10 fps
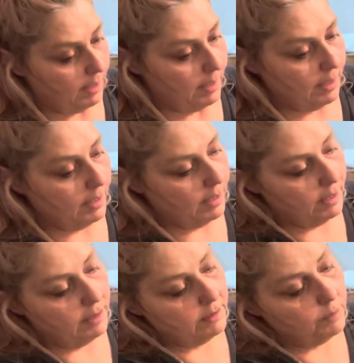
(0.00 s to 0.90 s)

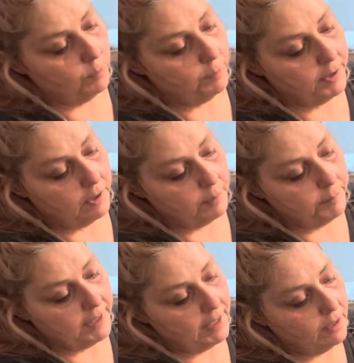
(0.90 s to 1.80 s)
And it will be on a
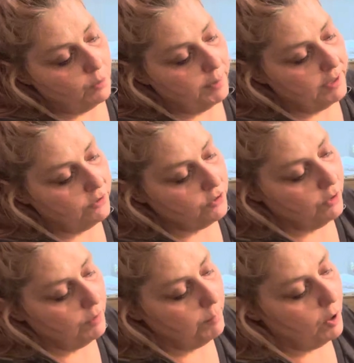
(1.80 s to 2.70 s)
piano hinge on
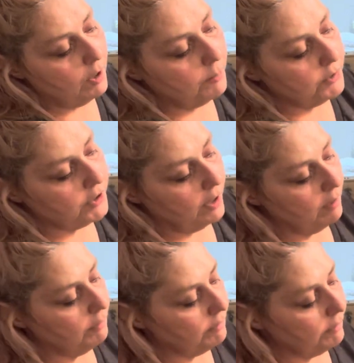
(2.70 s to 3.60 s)
the bottom
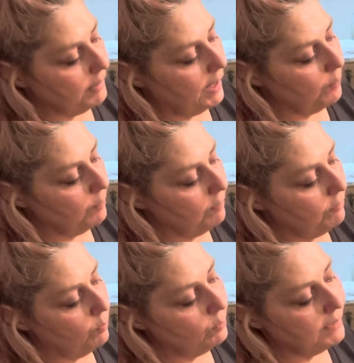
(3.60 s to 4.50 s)
shelf and will
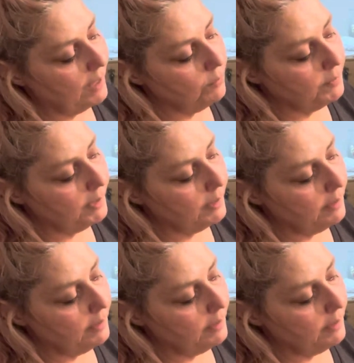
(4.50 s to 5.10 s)
fold down like